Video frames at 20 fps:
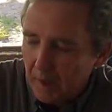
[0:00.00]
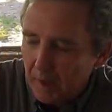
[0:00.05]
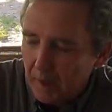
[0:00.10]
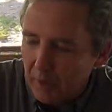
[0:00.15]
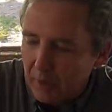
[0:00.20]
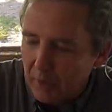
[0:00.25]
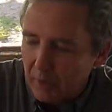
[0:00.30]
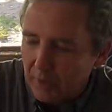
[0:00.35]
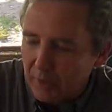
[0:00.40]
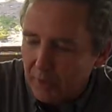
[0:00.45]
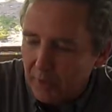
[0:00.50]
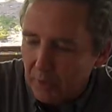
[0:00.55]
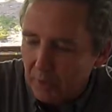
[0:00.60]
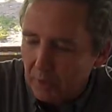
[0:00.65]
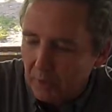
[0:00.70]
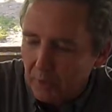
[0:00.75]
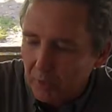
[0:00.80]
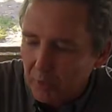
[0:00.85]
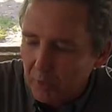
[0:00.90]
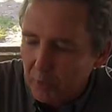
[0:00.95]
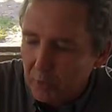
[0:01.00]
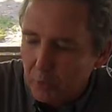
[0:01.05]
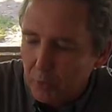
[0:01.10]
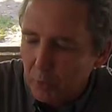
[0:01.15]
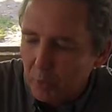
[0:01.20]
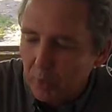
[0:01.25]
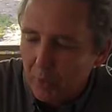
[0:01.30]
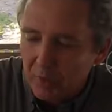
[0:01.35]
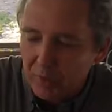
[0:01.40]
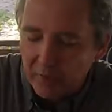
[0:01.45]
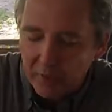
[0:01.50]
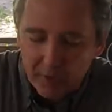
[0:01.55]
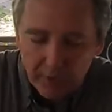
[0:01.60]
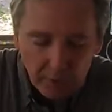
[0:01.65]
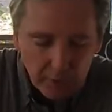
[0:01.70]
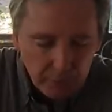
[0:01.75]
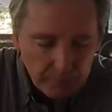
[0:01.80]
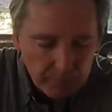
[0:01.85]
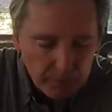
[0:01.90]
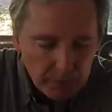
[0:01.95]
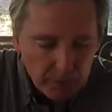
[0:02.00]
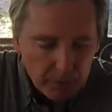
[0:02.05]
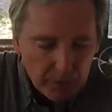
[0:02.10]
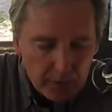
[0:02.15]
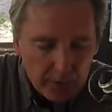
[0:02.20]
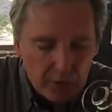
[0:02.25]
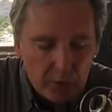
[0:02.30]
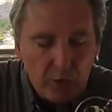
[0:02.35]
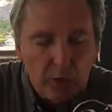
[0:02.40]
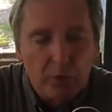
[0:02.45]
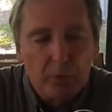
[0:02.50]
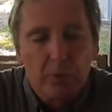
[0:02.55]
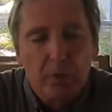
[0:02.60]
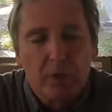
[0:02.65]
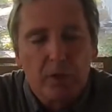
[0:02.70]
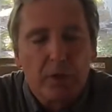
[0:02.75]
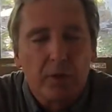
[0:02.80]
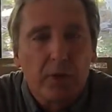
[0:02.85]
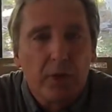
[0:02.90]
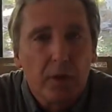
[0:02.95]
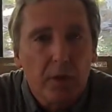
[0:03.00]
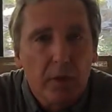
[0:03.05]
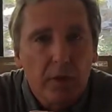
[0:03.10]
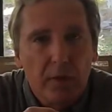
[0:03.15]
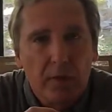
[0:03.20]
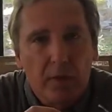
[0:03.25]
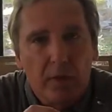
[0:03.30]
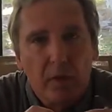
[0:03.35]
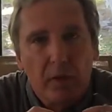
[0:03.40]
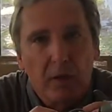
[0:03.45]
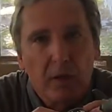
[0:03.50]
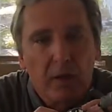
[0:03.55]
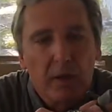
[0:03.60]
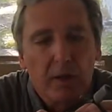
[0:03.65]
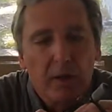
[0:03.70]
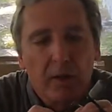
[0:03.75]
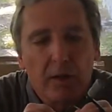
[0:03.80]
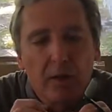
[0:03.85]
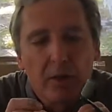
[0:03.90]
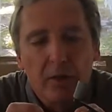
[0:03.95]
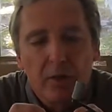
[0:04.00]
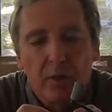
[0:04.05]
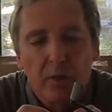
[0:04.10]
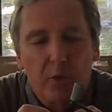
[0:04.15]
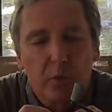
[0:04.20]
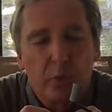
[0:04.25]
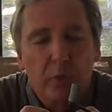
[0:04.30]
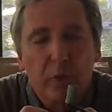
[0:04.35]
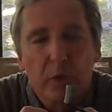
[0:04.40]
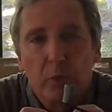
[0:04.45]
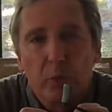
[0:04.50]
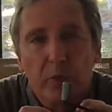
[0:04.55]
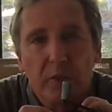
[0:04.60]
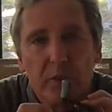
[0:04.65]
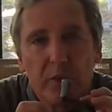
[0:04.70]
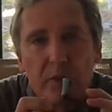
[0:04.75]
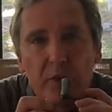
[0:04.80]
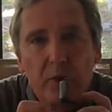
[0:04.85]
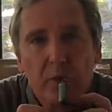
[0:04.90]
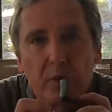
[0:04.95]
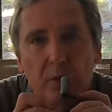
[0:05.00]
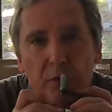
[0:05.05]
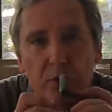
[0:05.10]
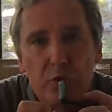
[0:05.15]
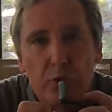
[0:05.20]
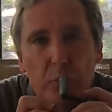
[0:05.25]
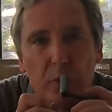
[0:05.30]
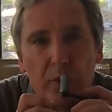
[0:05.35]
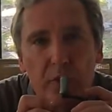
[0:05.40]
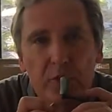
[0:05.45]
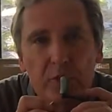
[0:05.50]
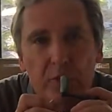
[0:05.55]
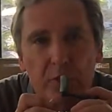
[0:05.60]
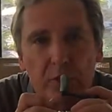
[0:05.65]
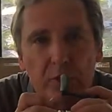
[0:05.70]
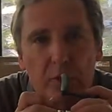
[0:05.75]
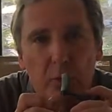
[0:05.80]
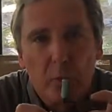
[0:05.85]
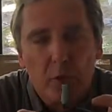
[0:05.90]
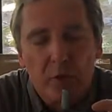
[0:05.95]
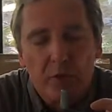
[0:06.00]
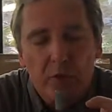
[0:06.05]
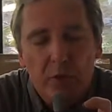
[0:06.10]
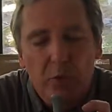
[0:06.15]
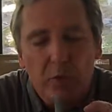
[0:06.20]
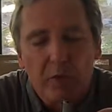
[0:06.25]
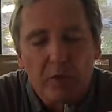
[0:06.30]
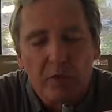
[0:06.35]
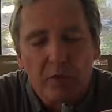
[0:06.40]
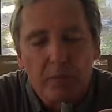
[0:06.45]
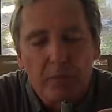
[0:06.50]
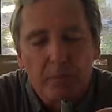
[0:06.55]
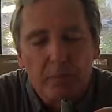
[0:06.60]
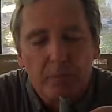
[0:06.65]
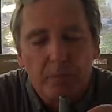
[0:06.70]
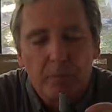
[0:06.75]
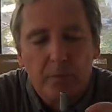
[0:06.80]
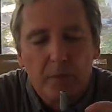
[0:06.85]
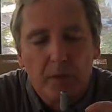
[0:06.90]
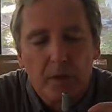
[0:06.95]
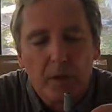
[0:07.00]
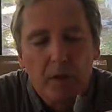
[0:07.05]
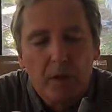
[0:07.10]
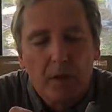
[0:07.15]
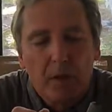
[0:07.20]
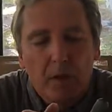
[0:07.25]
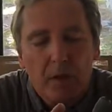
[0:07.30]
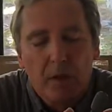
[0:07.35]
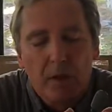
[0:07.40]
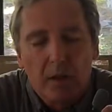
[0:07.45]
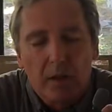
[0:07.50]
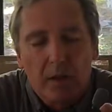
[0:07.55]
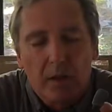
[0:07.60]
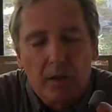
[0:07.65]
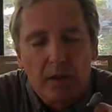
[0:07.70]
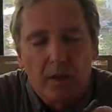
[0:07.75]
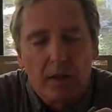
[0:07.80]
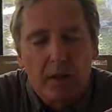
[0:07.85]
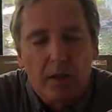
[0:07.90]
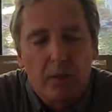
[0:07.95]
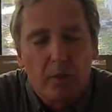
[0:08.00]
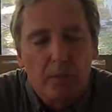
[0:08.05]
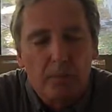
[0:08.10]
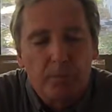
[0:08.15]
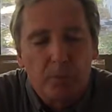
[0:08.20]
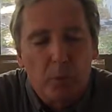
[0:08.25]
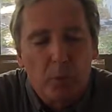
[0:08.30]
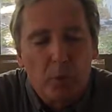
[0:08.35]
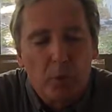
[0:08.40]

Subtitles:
and your filler spool over here, you can put the line on this reel with 0 twist whatsoever. Now